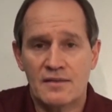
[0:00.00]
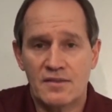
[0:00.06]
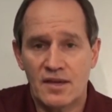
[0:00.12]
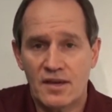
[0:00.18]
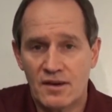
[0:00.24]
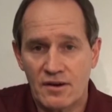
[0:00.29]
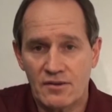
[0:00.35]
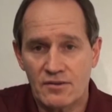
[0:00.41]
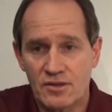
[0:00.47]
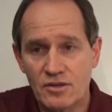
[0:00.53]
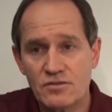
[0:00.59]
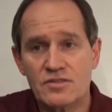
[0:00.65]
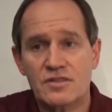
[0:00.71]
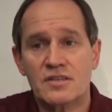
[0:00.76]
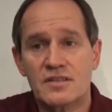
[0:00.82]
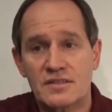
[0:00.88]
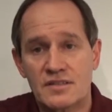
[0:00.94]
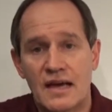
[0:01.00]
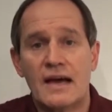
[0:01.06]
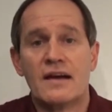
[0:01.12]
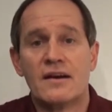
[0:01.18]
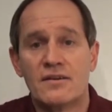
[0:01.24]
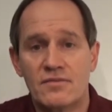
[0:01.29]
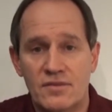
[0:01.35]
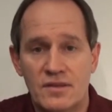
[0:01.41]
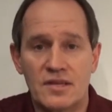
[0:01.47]
they are usually
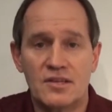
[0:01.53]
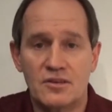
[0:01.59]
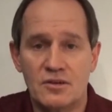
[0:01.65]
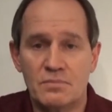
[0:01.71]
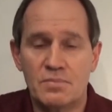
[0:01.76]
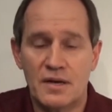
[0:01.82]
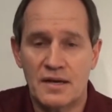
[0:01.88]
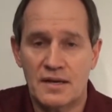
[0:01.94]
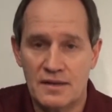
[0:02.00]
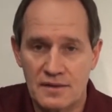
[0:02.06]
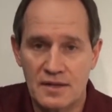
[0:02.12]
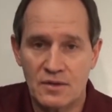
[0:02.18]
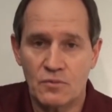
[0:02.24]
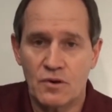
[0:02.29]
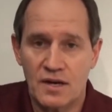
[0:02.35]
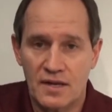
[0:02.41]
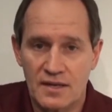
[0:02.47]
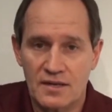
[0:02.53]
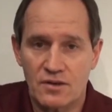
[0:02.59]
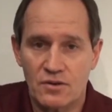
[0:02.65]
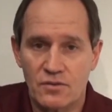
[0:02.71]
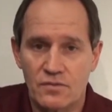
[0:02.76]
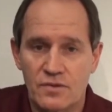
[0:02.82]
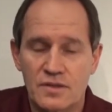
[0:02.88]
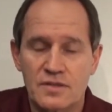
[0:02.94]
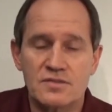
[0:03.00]
tired of the heel pain and they want to get
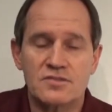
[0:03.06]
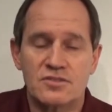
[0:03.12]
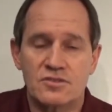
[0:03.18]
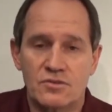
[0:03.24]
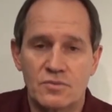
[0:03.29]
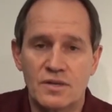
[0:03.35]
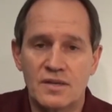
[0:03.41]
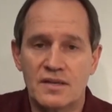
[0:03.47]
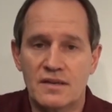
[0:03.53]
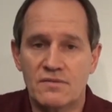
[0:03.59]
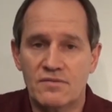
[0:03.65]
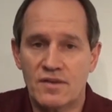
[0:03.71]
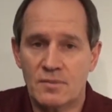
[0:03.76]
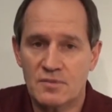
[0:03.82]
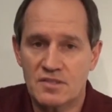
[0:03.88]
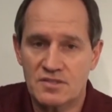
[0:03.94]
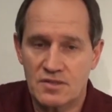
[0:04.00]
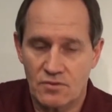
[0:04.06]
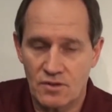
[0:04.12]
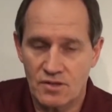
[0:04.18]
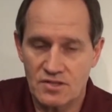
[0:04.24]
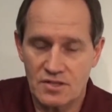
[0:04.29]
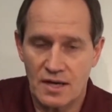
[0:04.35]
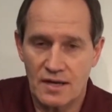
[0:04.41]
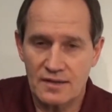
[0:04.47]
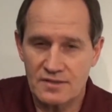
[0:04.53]
over it. So we give them a
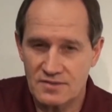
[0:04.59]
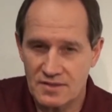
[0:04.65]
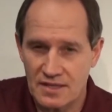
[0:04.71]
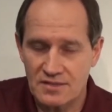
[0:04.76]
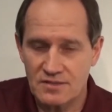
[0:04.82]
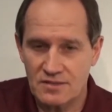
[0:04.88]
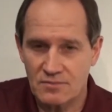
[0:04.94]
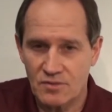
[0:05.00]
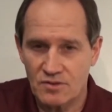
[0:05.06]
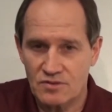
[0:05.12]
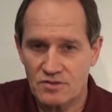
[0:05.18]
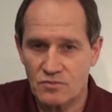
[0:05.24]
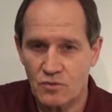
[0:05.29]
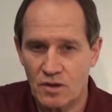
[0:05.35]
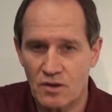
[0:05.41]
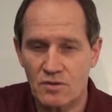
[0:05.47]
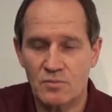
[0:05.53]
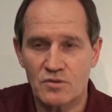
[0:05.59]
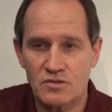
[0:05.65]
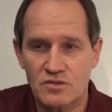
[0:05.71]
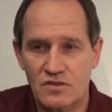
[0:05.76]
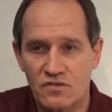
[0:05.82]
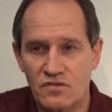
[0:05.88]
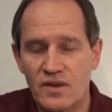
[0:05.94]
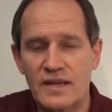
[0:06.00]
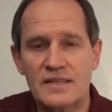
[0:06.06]
steroid shot because that's the most one of the
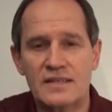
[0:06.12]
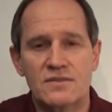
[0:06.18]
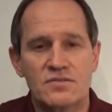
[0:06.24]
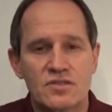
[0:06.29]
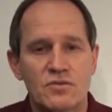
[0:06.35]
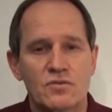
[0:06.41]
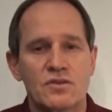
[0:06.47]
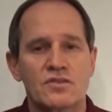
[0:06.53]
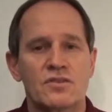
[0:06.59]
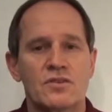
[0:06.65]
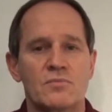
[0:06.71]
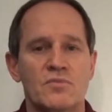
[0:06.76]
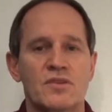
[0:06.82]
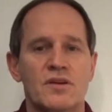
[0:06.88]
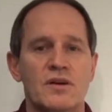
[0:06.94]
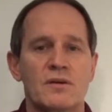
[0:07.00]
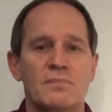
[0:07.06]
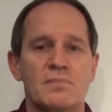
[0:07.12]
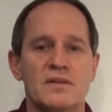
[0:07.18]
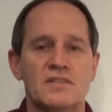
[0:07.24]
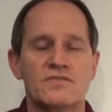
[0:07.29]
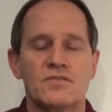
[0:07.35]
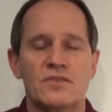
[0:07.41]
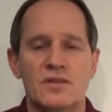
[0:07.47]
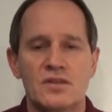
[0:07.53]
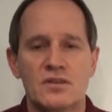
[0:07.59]
most effective short-term
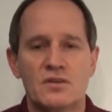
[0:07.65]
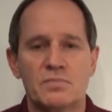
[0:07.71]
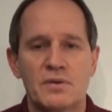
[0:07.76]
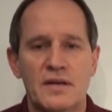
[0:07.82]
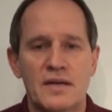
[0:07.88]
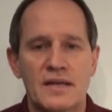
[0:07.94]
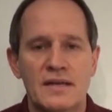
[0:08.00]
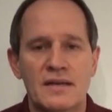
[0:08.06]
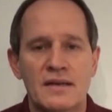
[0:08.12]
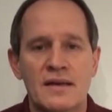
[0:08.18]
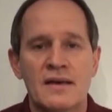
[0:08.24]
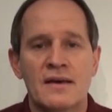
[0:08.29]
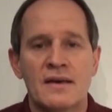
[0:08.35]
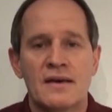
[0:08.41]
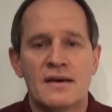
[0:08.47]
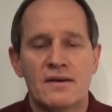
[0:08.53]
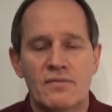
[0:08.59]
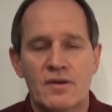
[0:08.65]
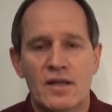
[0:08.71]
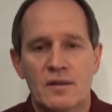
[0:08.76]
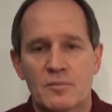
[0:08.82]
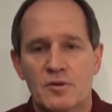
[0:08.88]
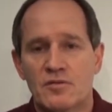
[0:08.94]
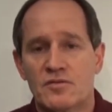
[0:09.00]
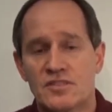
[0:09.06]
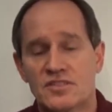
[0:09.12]
therapies for heel pain
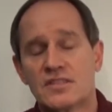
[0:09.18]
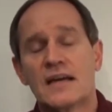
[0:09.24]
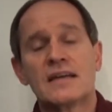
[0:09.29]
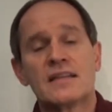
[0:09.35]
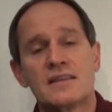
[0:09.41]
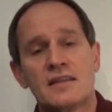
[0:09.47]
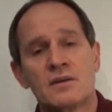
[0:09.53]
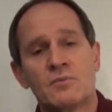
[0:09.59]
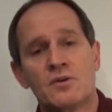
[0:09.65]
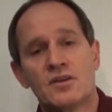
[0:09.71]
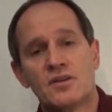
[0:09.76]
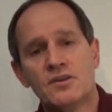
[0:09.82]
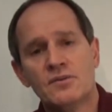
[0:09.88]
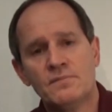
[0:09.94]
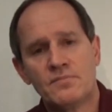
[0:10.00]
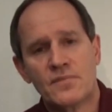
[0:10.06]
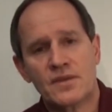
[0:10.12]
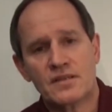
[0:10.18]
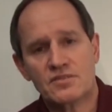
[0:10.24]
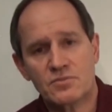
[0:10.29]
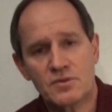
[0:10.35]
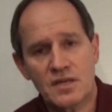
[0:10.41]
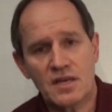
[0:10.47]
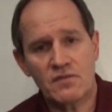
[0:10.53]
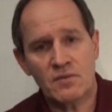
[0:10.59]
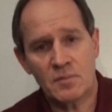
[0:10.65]
available. The second thing we do is
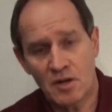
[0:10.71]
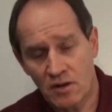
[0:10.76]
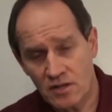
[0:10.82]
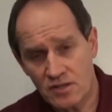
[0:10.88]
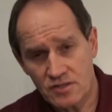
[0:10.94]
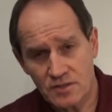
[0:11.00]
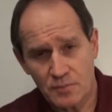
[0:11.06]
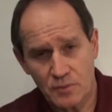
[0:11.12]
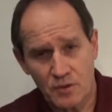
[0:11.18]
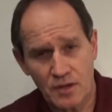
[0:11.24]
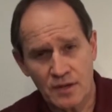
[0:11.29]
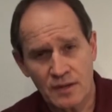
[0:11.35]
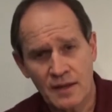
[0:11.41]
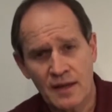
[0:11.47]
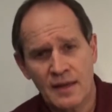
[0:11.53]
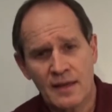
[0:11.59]
we give them an arch support.